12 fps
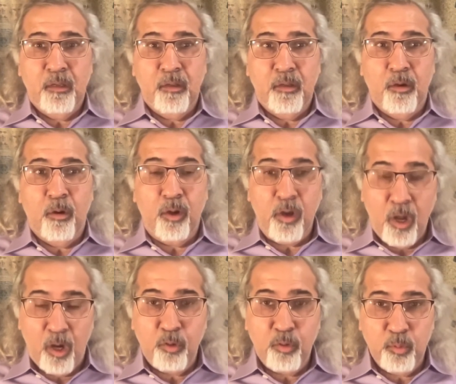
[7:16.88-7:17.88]
or
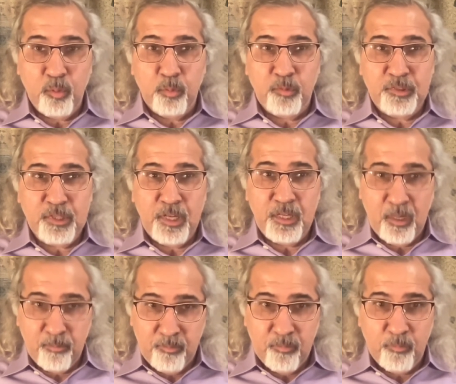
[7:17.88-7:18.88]
how to sign up
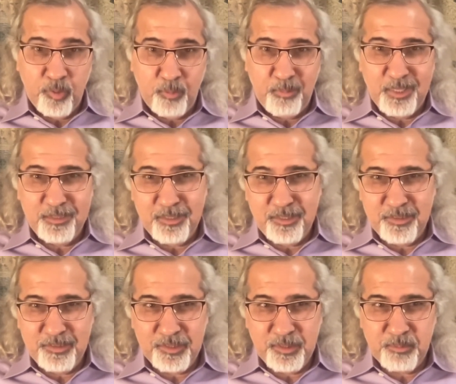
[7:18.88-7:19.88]
would be in the
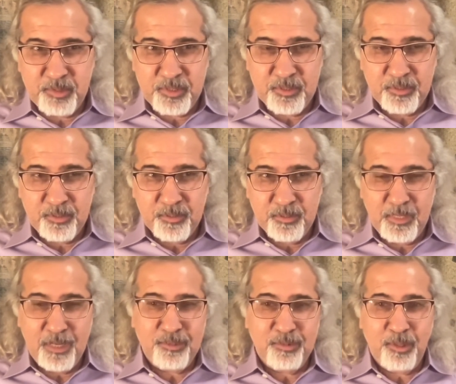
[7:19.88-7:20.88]
description.
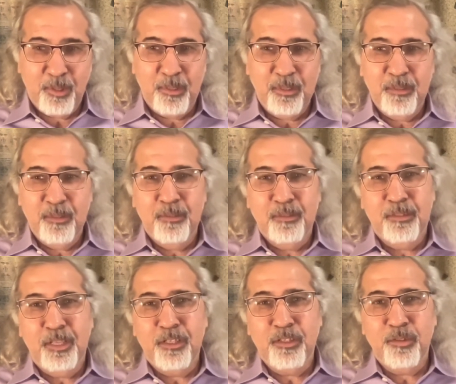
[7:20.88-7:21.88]
That's all.
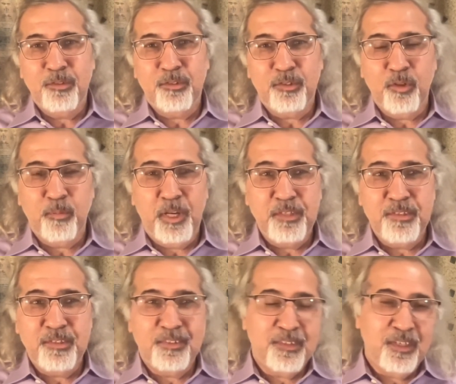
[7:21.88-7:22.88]
Thank you so much.
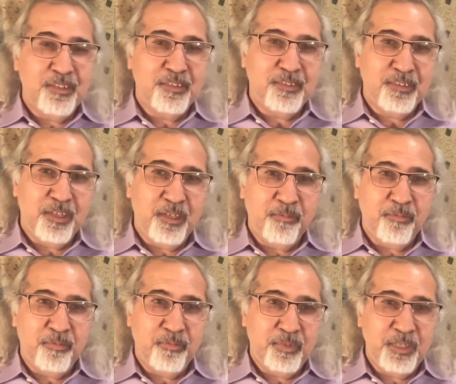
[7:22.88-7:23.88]
Stay safe,
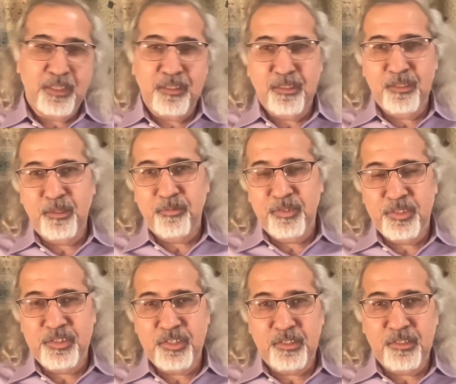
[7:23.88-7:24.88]
take care of
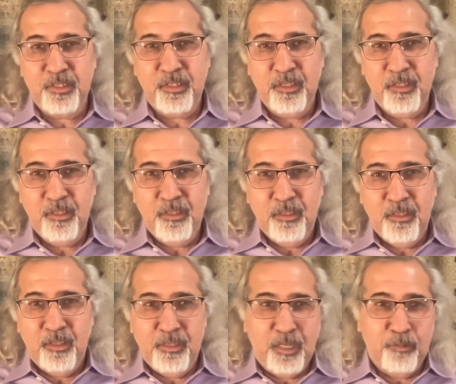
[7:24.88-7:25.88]
each other,
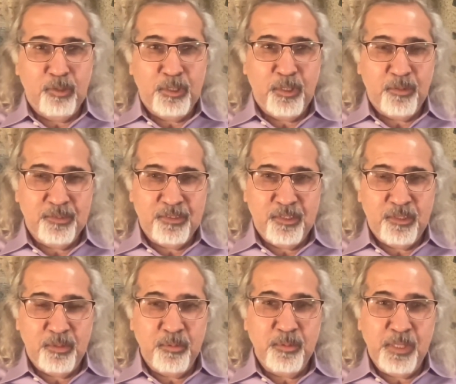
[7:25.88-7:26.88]
and I will now see
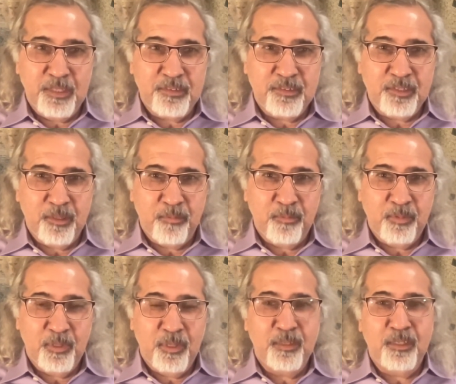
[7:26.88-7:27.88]
you next time.
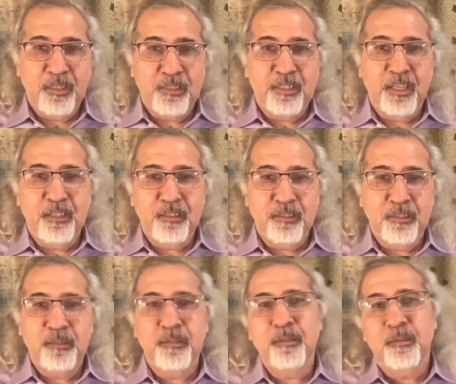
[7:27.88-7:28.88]
Until then,
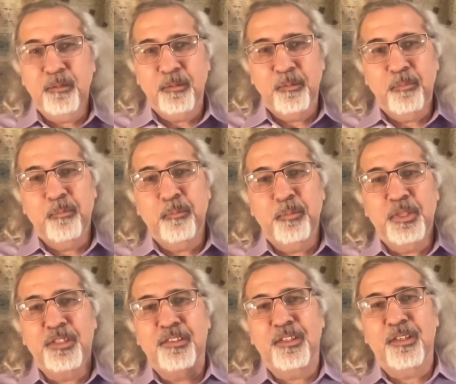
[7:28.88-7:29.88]

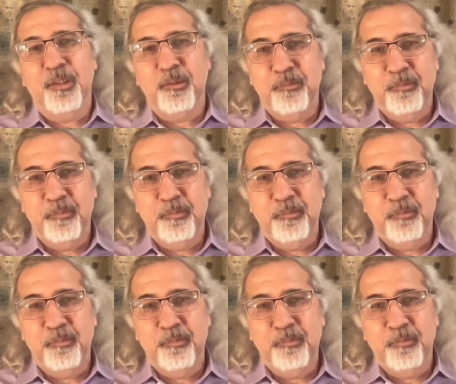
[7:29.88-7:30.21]
peace and love.